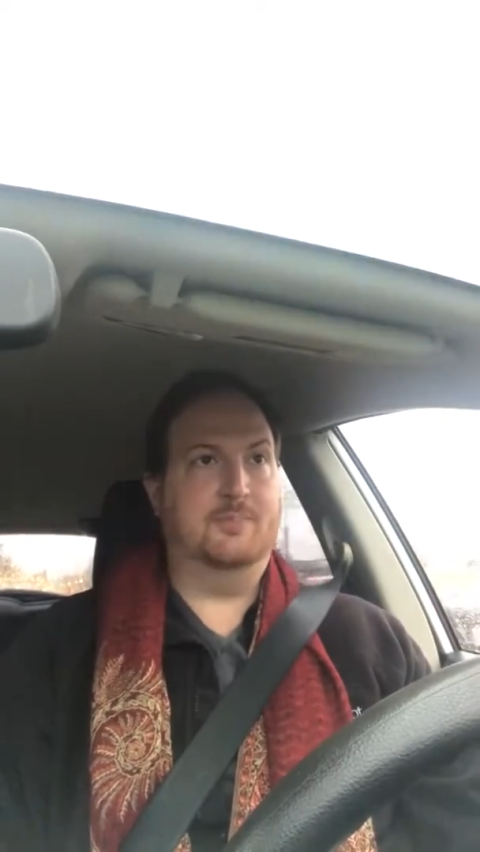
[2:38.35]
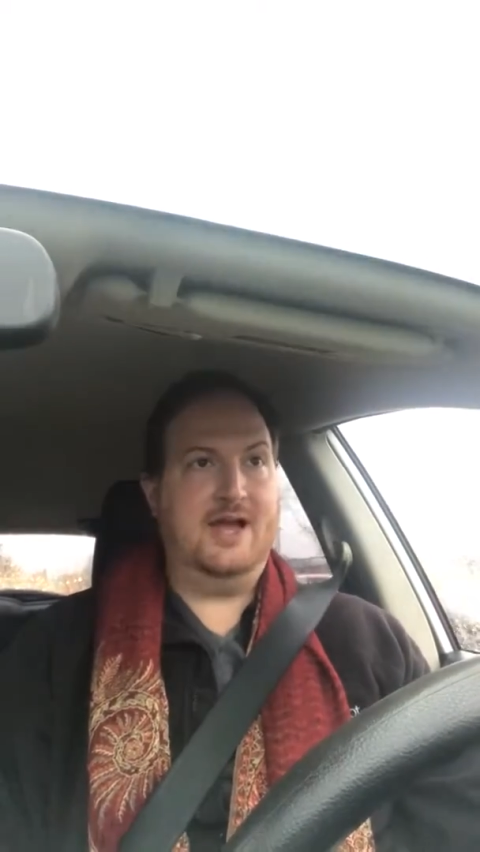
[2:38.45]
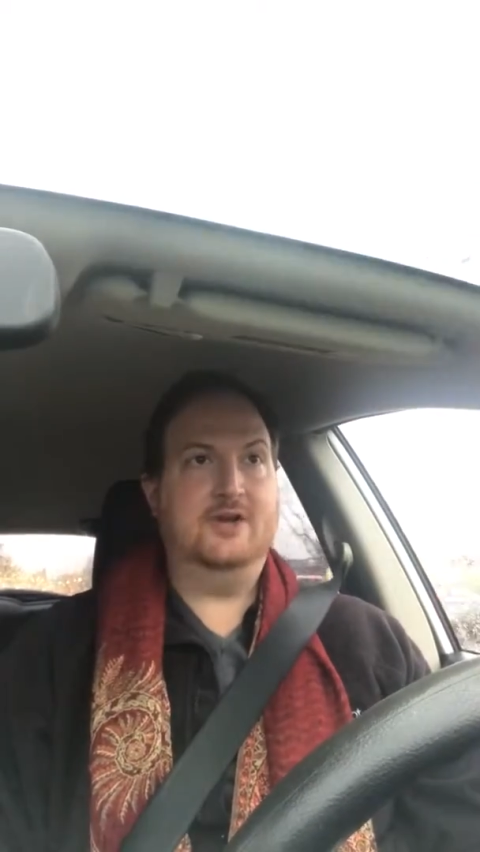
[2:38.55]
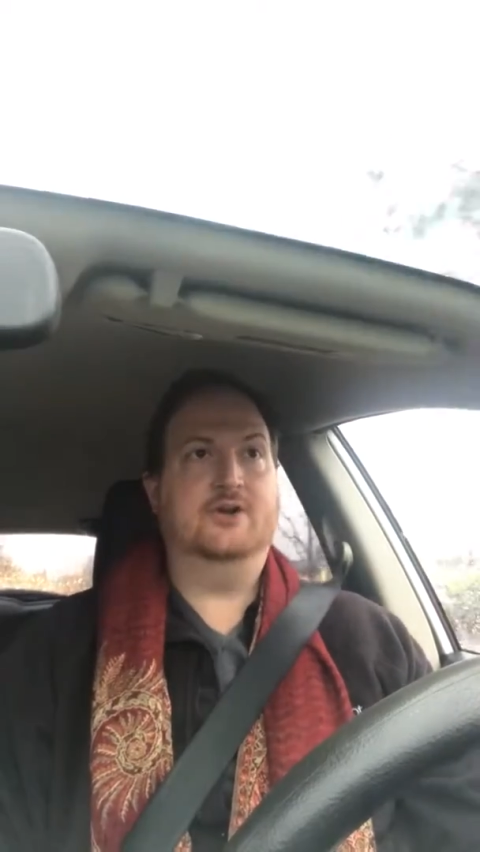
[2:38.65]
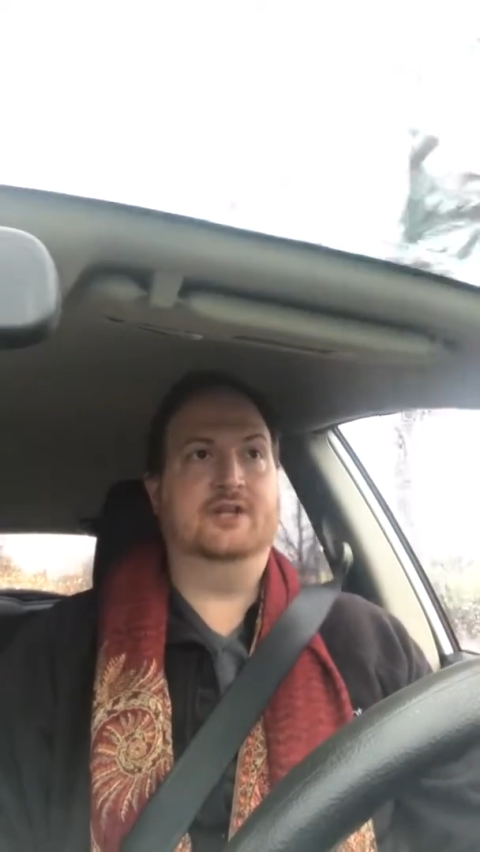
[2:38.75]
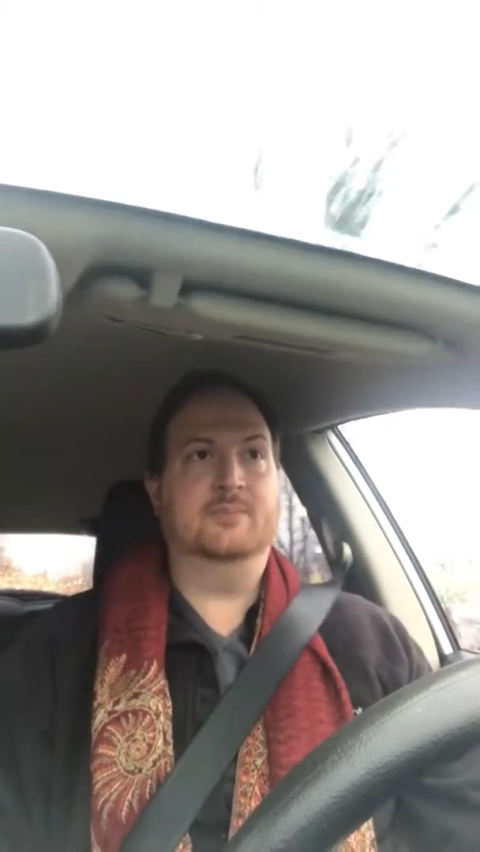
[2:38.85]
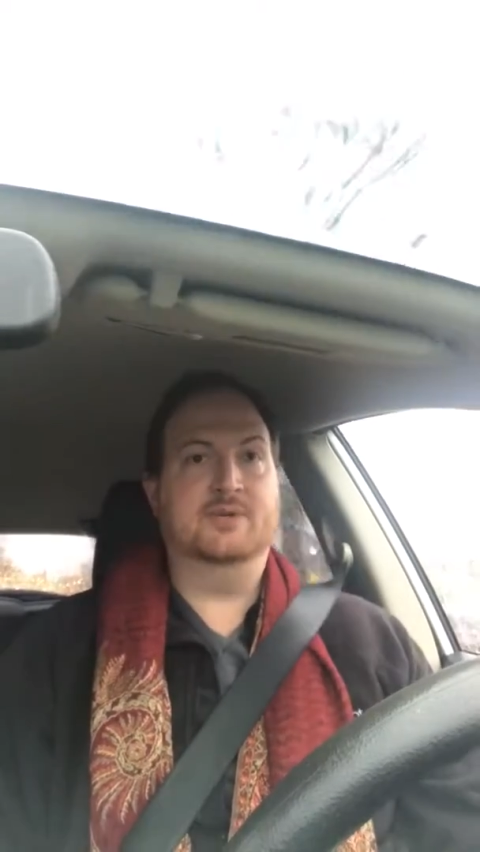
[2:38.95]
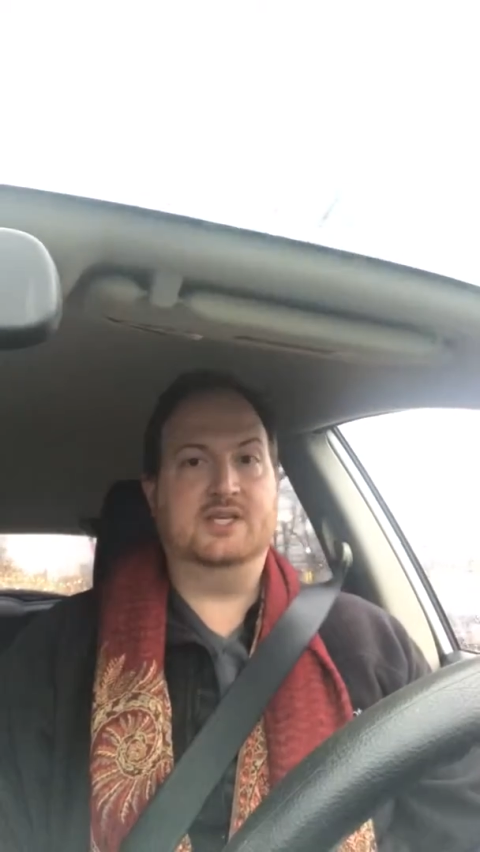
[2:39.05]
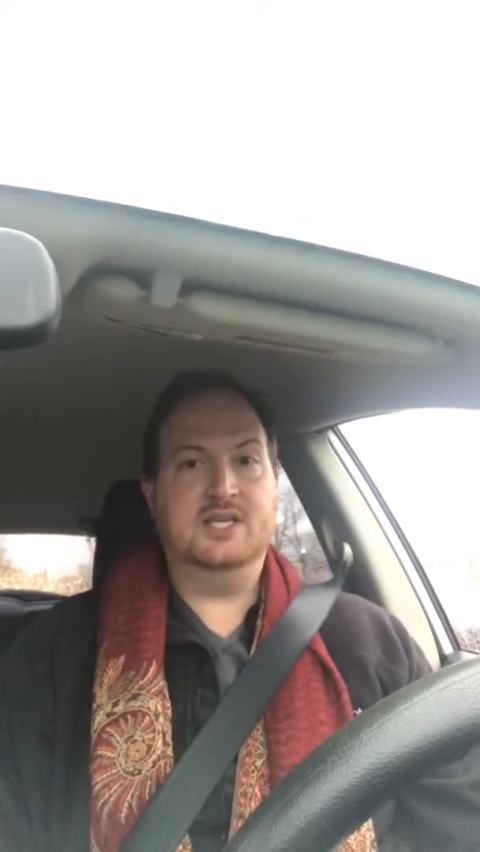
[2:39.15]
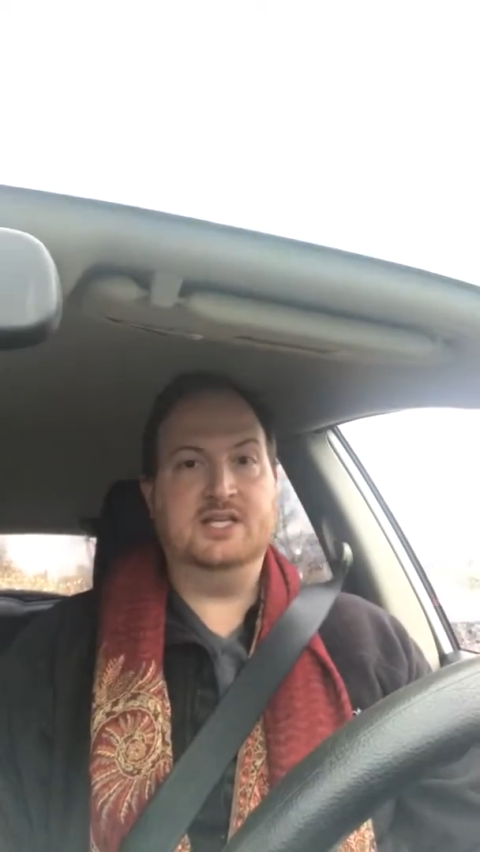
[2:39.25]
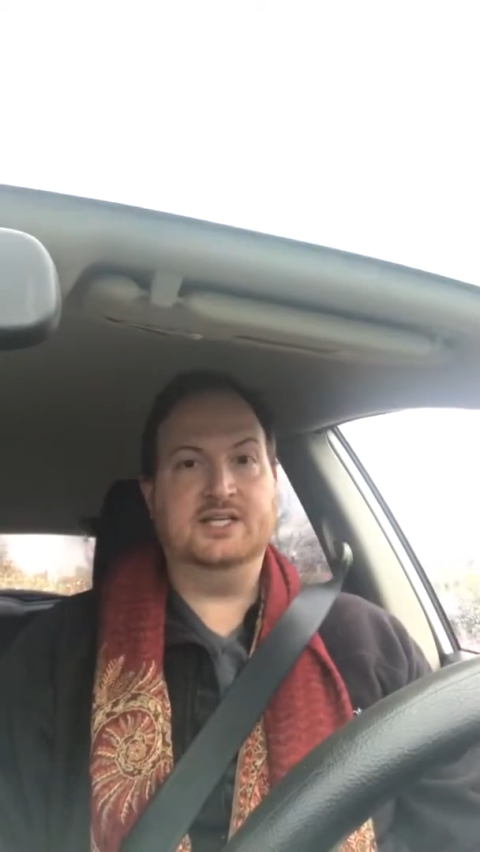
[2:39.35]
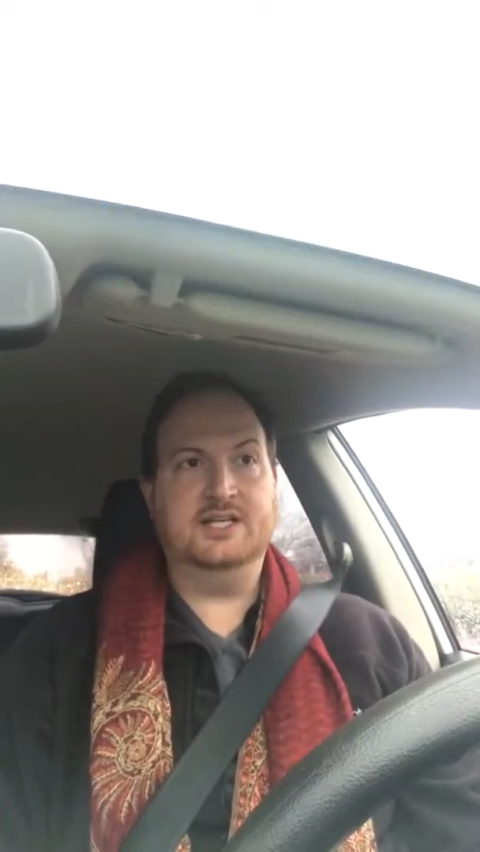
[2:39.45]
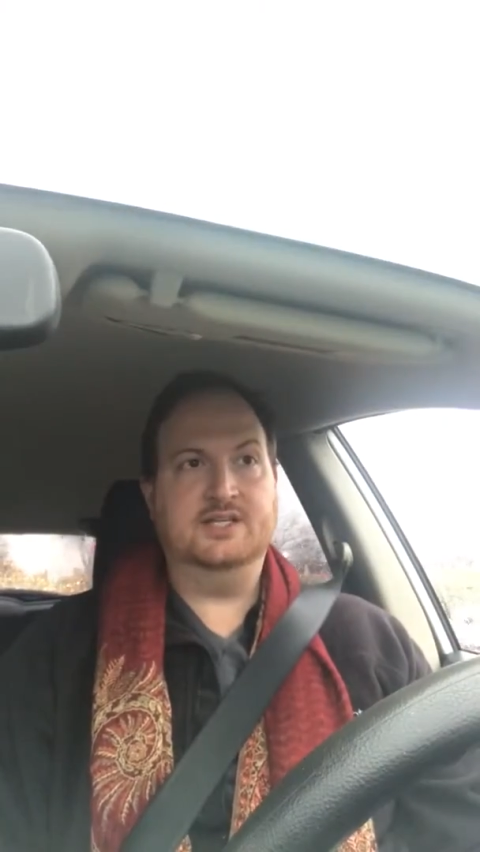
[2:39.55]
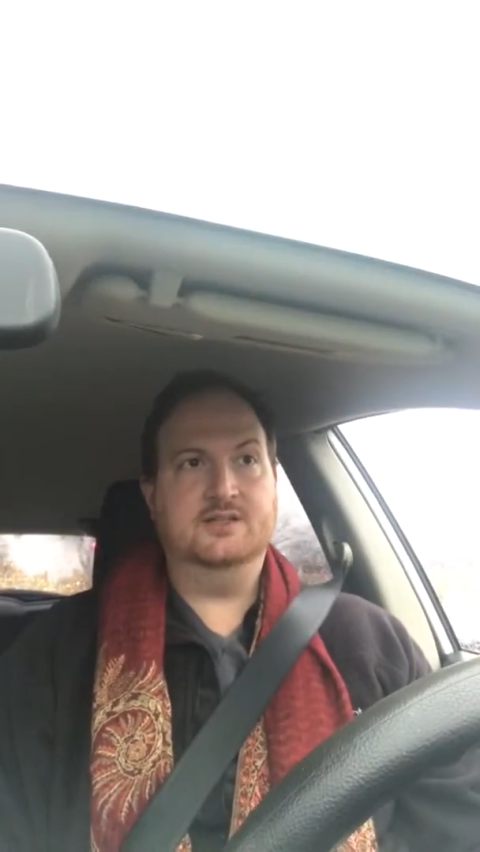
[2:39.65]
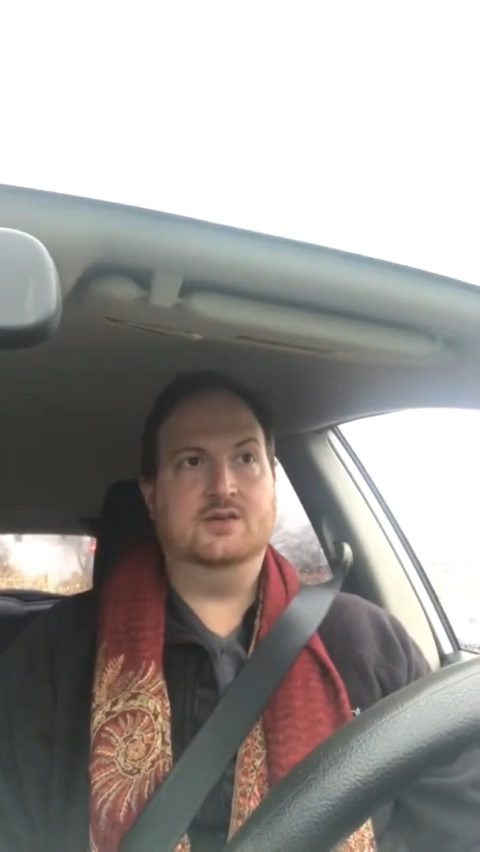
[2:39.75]
better in a
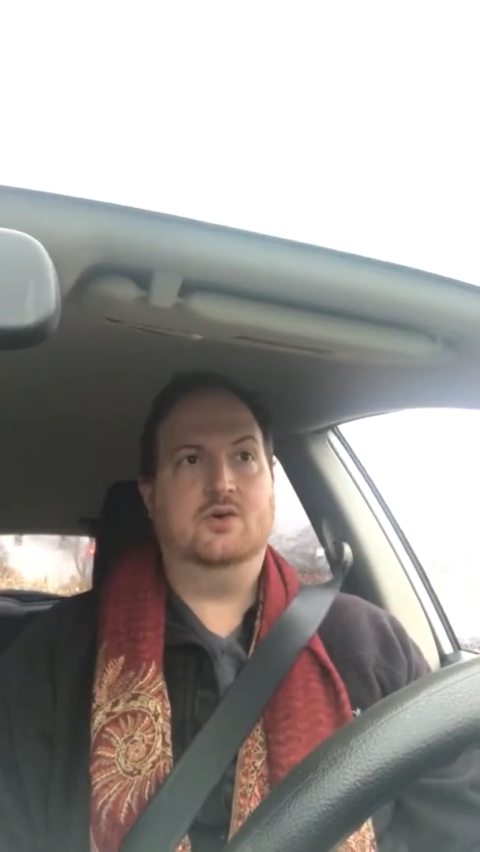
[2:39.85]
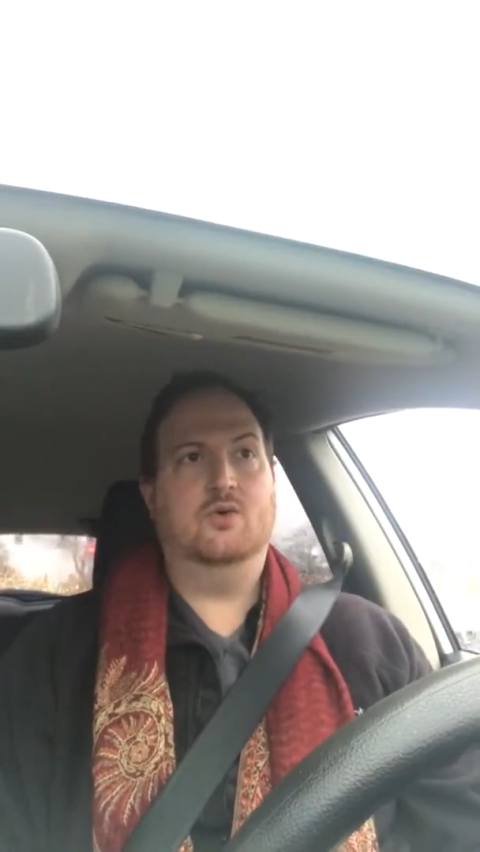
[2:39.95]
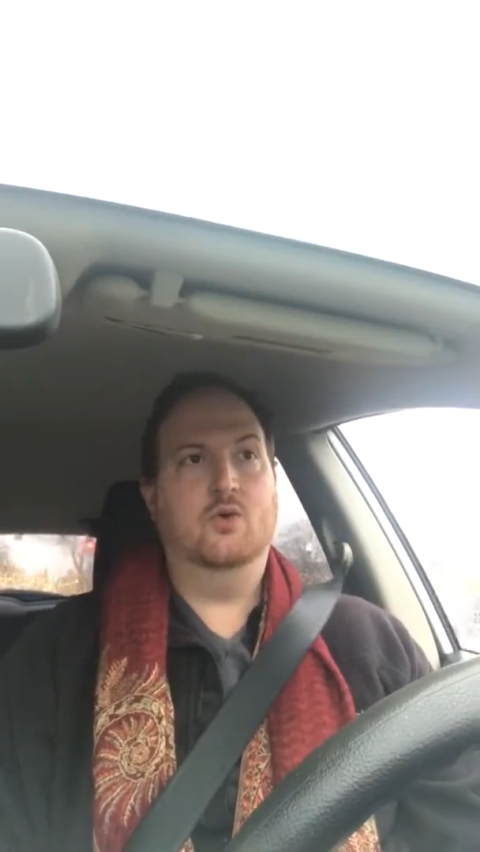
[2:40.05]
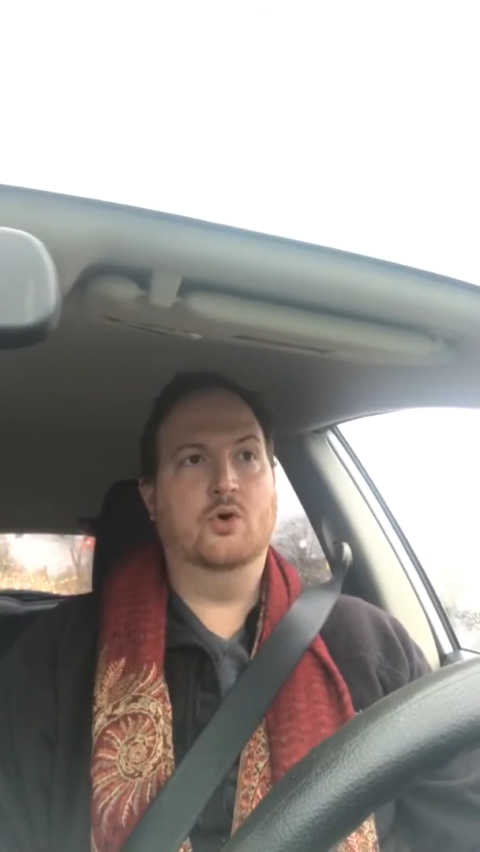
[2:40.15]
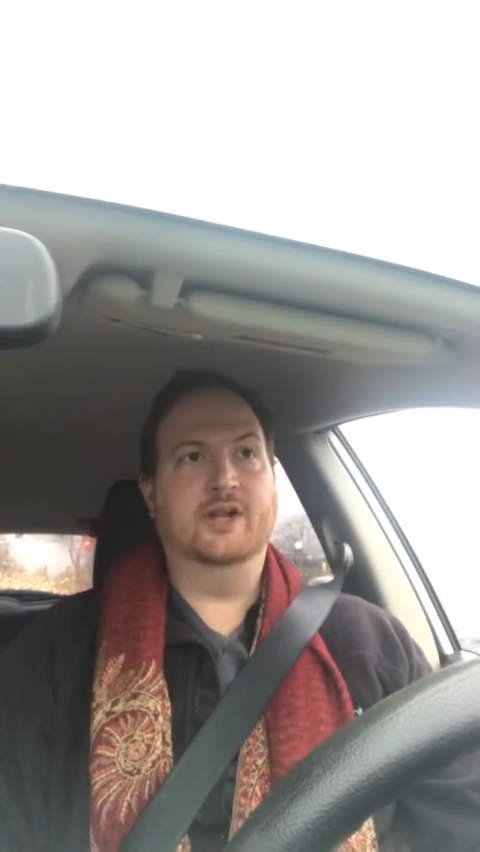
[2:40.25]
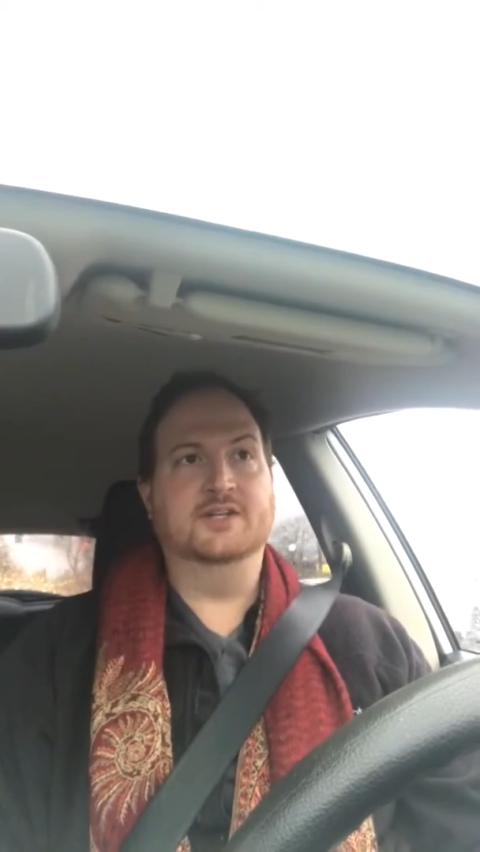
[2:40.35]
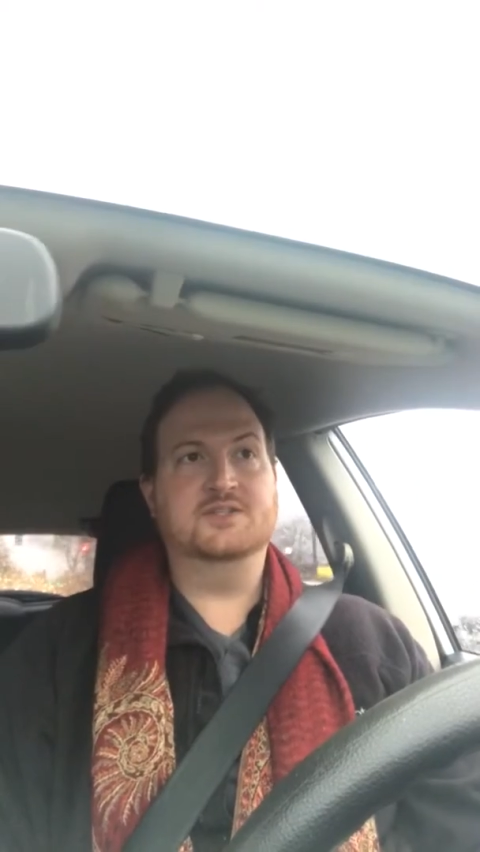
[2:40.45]
bikini or in